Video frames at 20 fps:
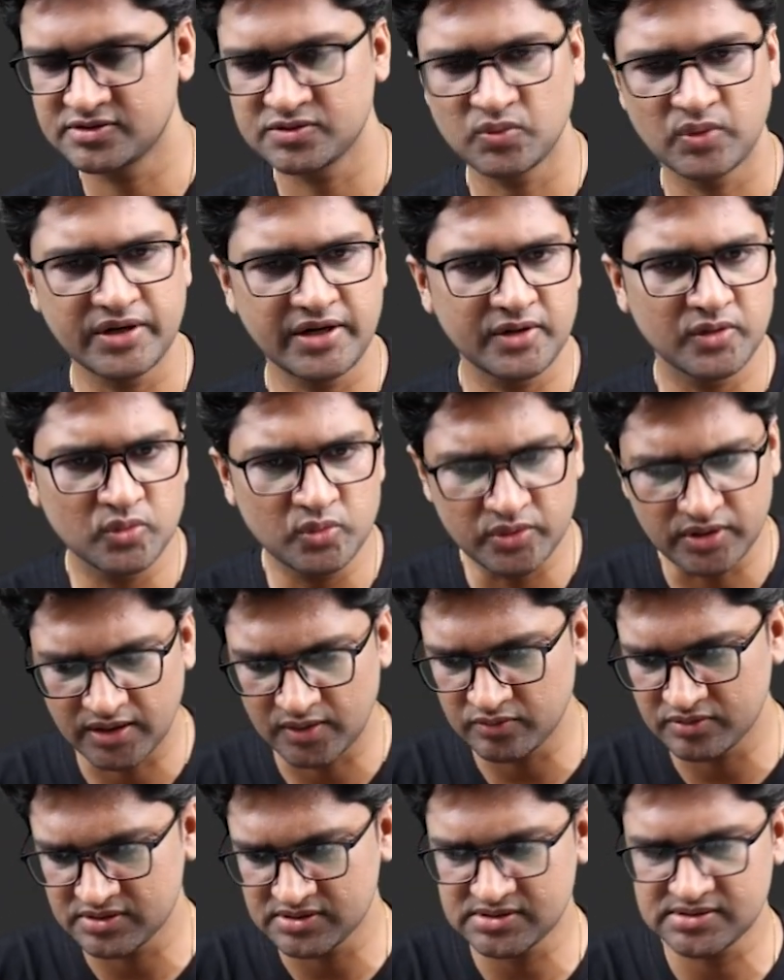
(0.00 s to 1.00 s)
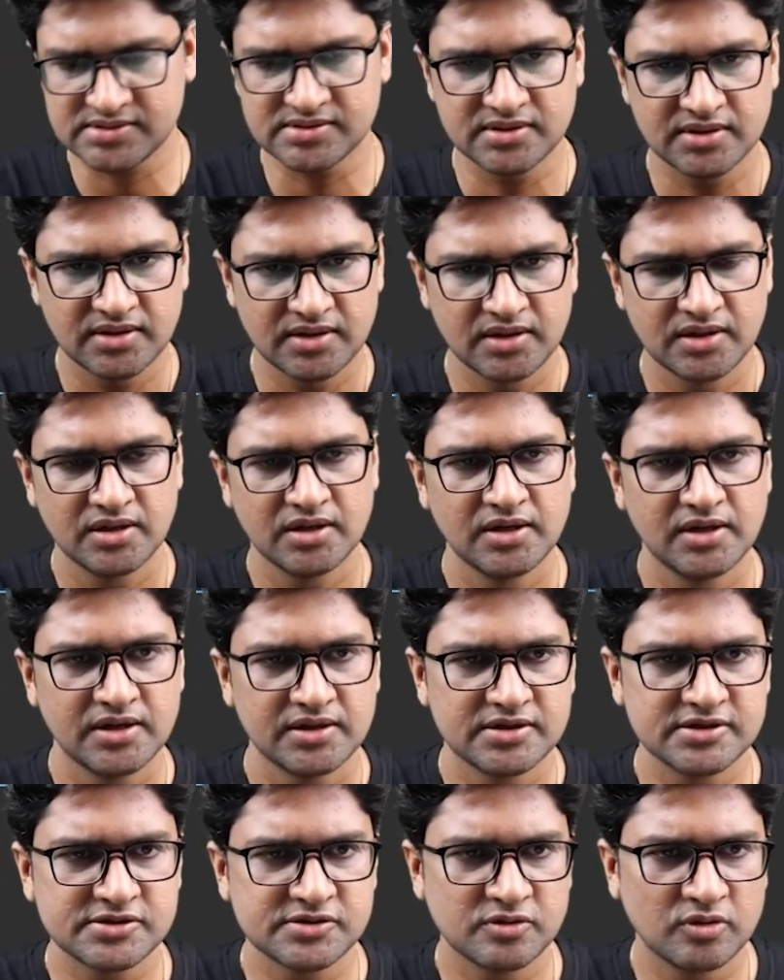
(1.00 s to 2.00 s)
So what I do now is,
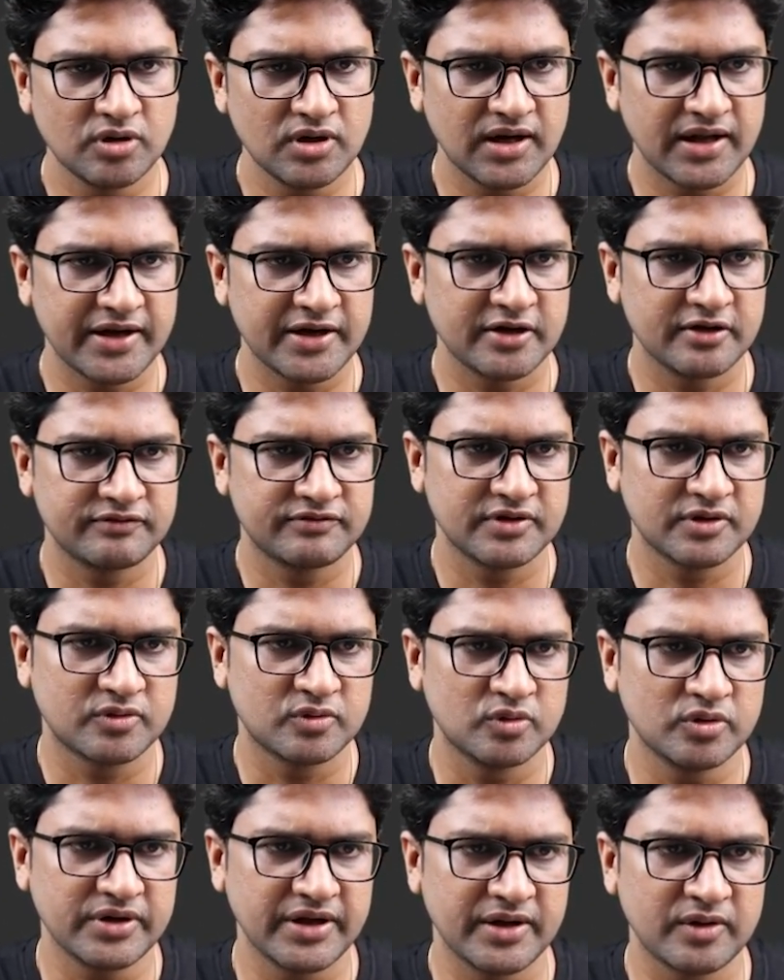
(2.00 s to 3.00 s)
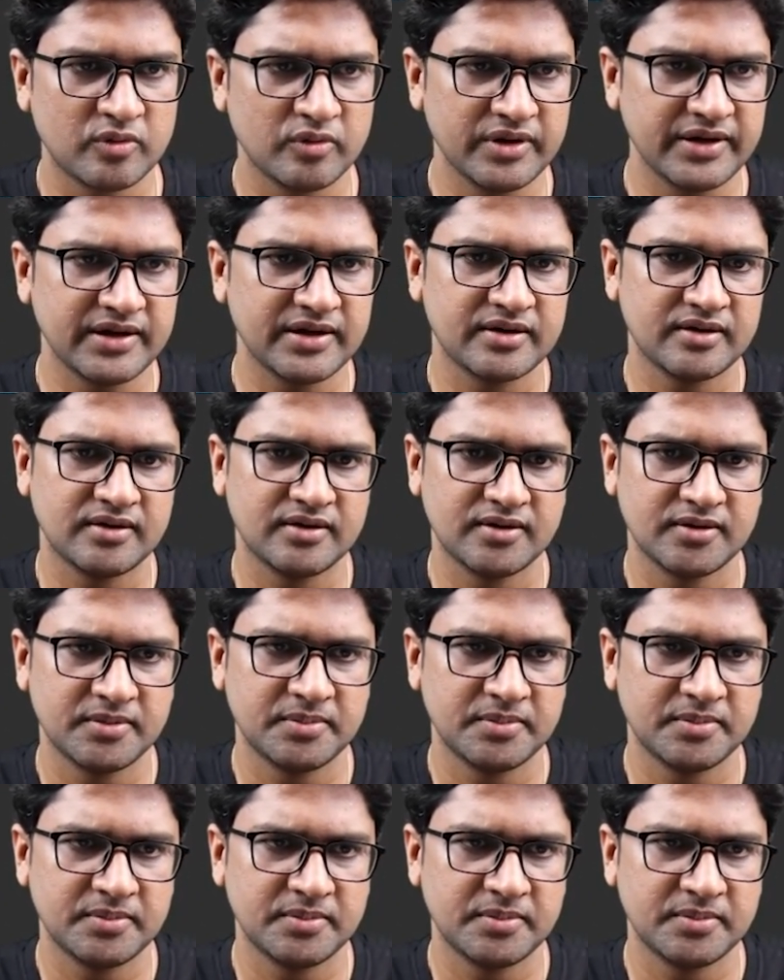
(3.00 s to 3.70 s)
this whole line of the code, I go and